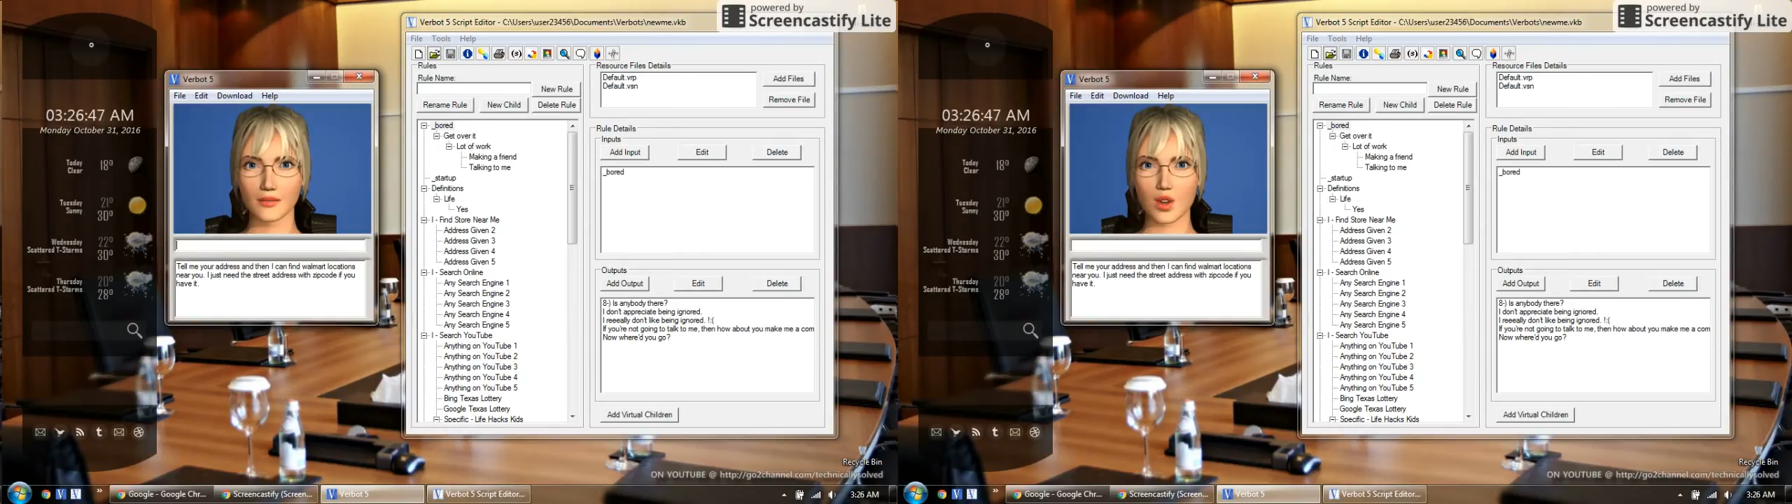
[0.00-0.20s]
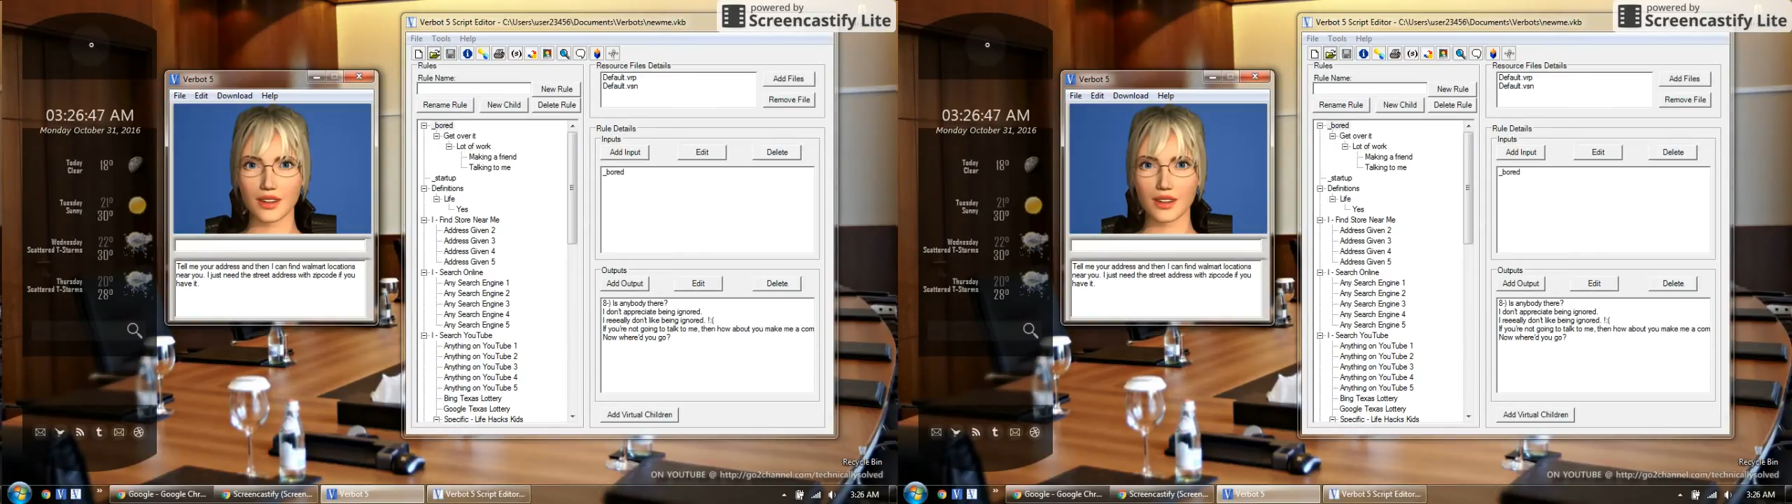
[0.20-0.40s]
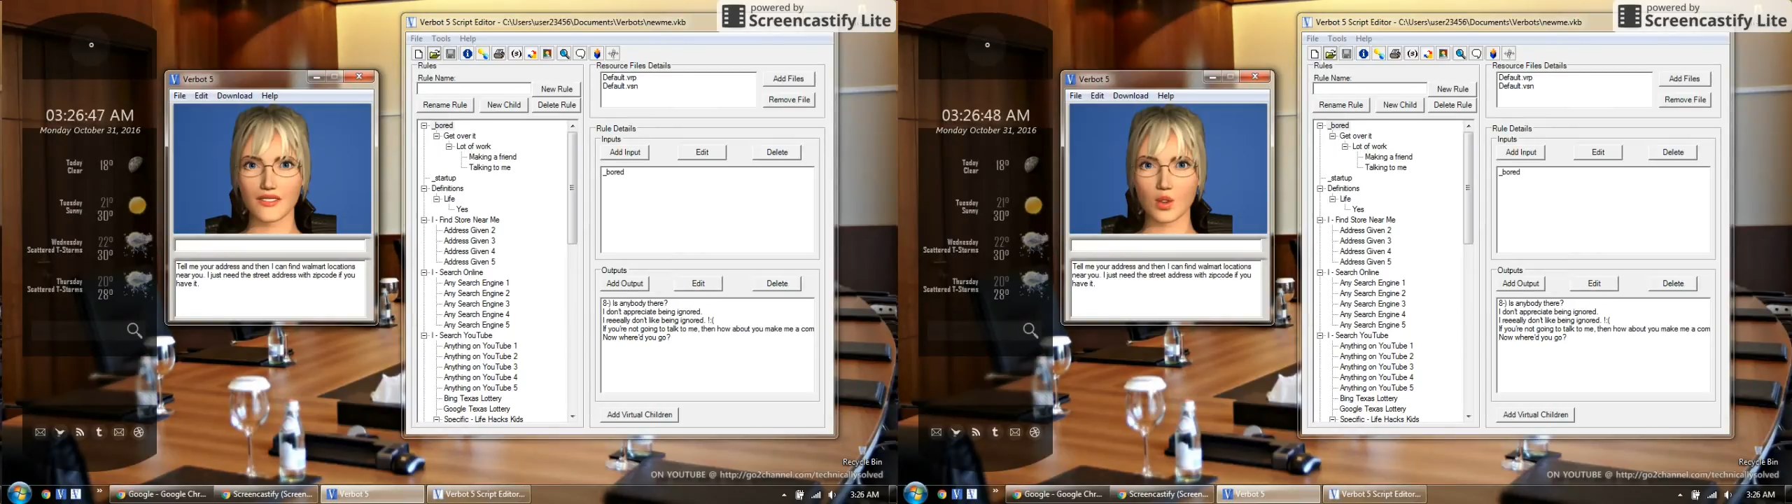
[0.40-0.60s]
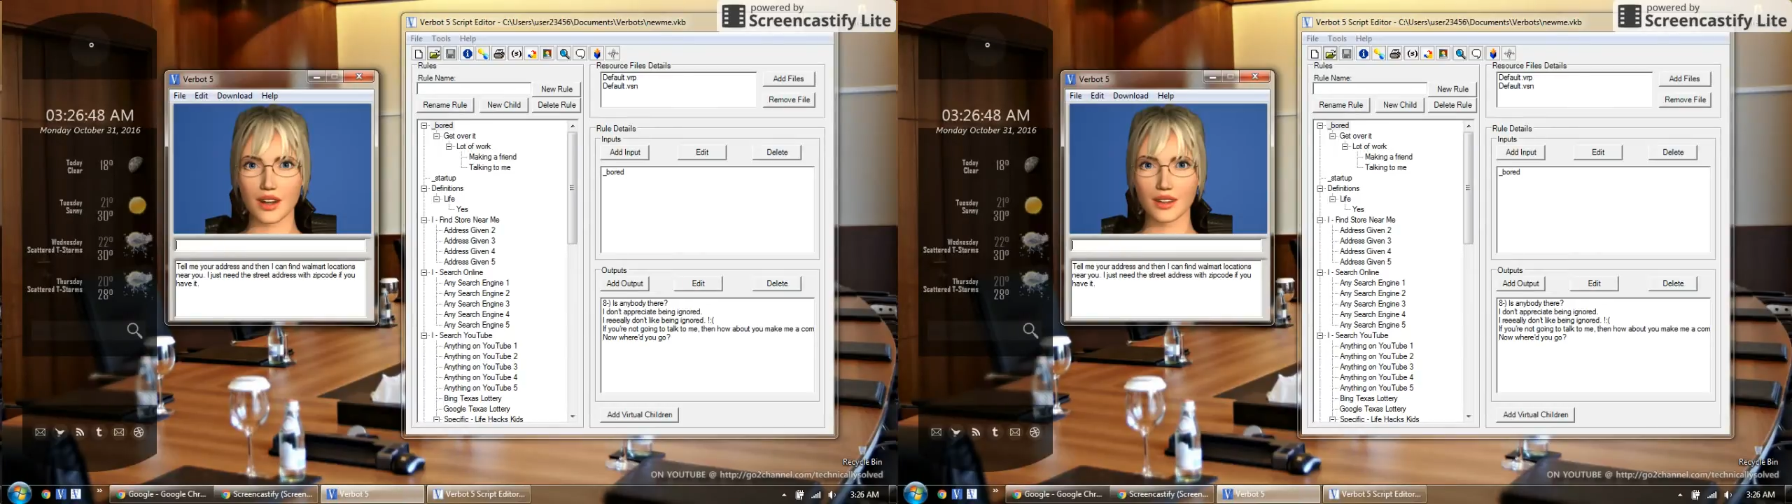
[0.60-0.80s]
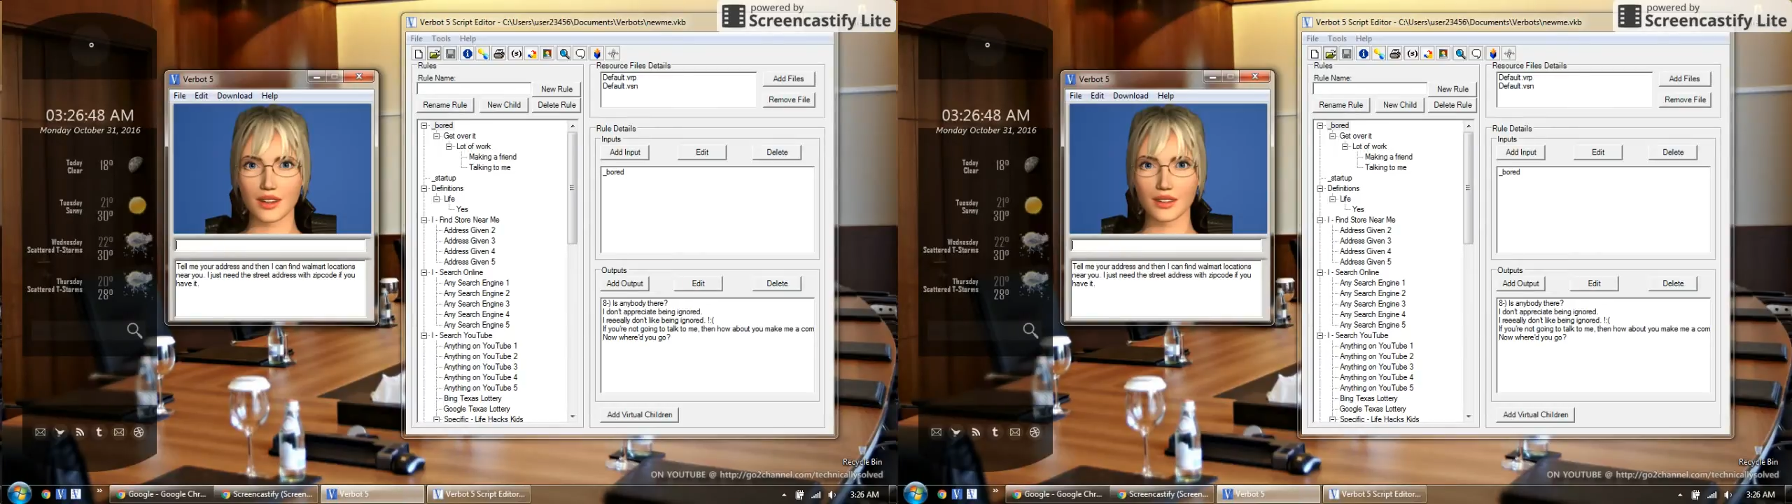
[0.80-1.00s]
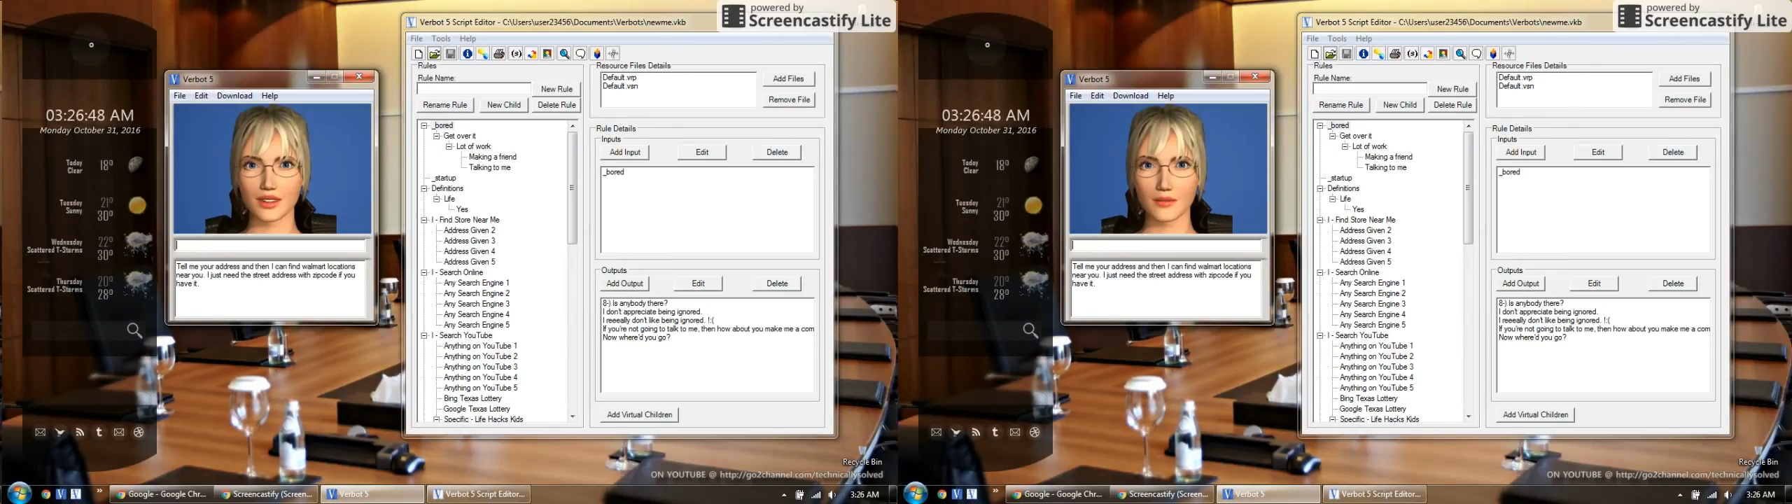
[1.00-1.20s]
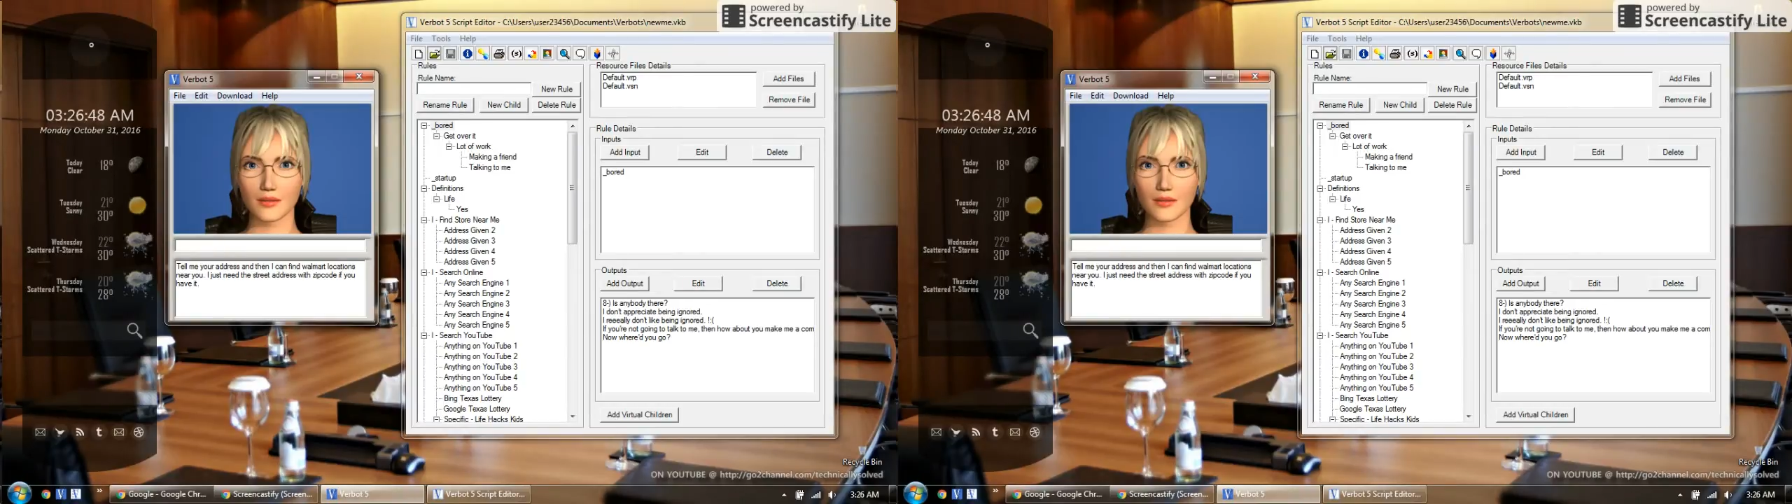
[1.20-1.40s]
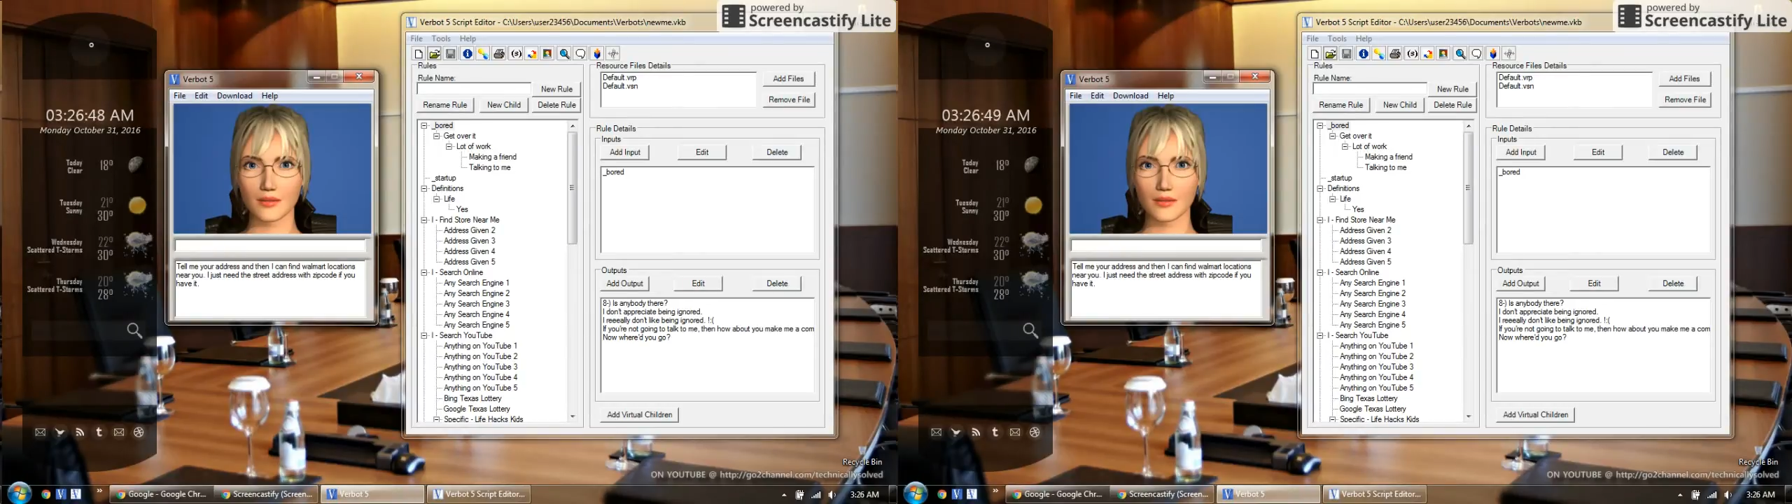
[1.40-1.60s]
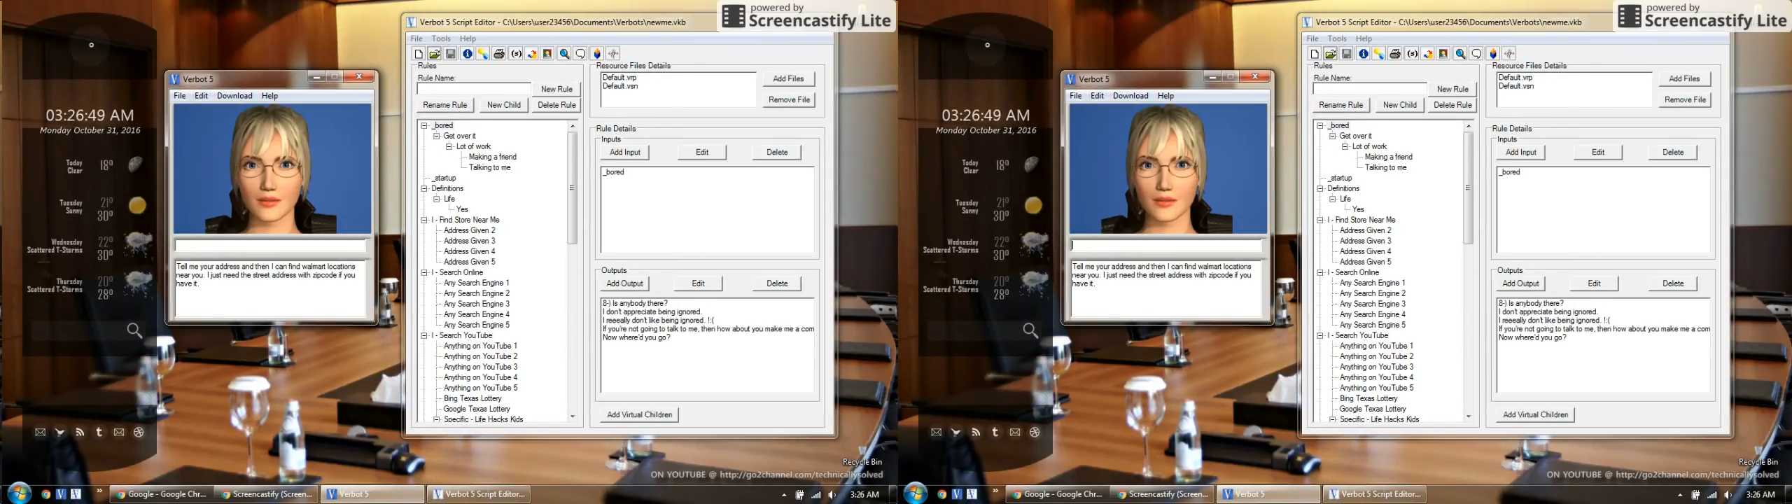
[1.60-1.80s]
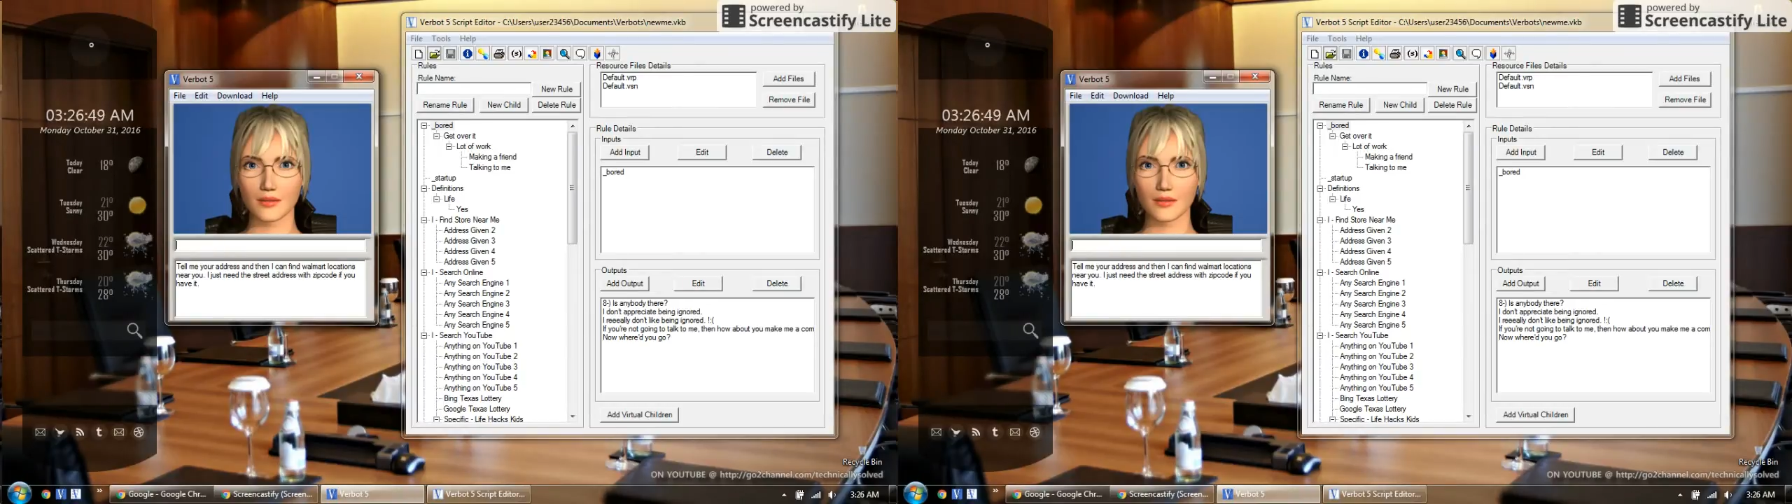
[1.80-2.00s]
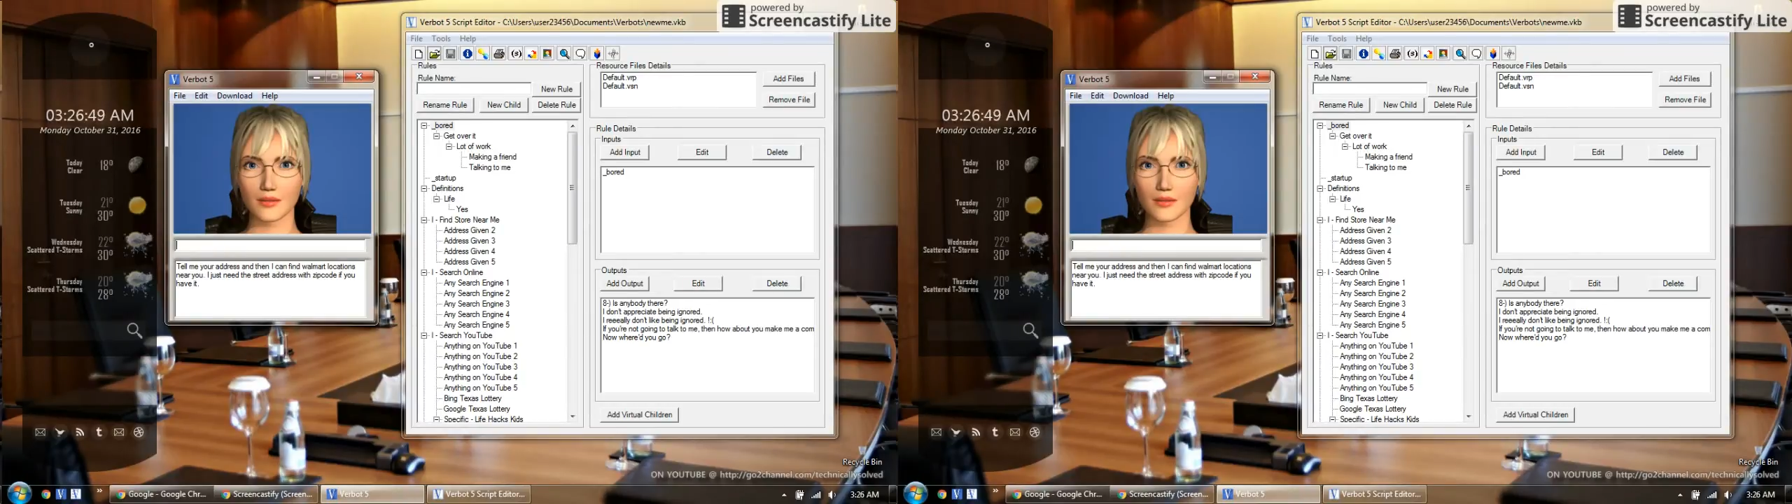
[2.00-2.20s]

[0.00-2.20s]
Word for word: code if you have it. I